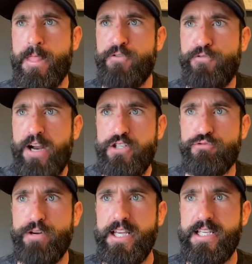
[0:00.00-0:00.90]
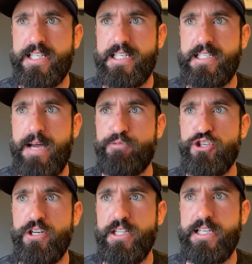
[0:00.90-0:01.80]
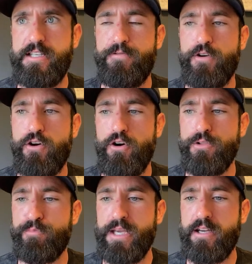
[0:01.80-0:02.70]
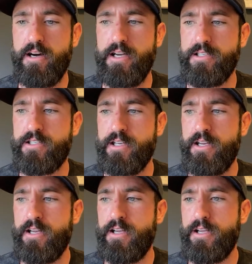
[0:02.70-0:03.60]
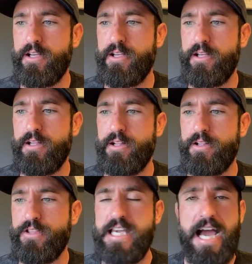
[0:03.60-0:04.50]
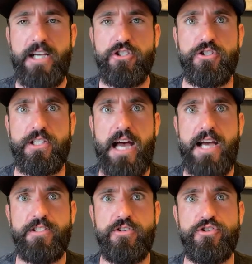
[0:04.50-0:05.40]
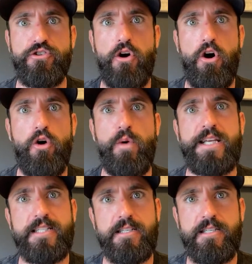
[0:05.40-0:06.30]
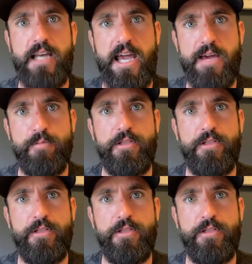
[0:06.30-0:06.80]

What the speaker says: French ring is exceptionally difficult because the exercises are always the same.